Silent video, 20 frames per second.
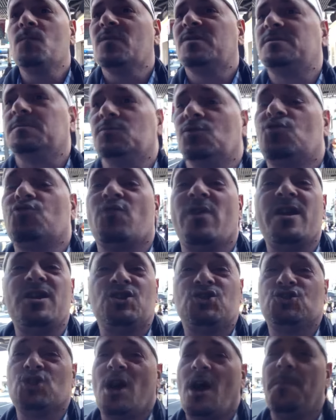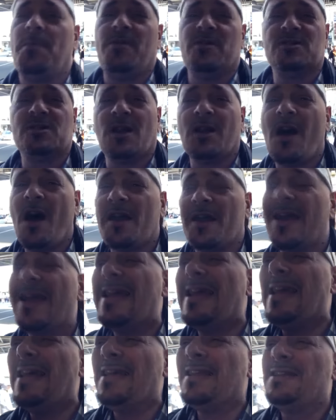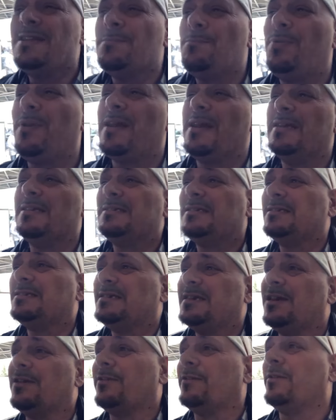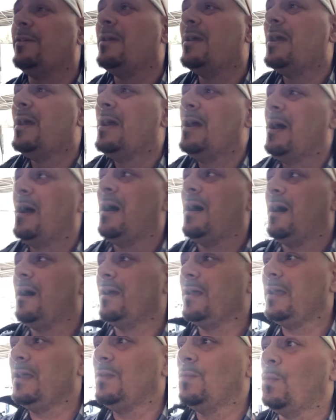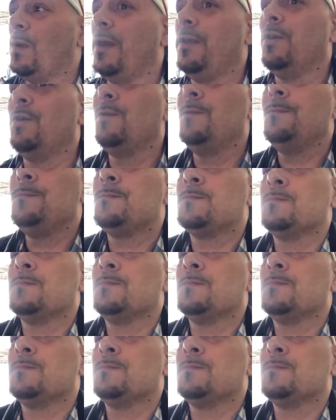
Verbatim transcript: Some great shopping. There's a lot of hidden places here in Ueno.